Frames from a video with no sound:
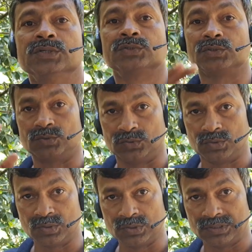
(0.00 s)
So
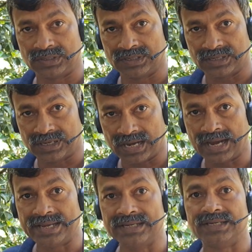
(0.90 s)

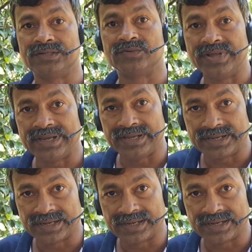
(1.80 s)
today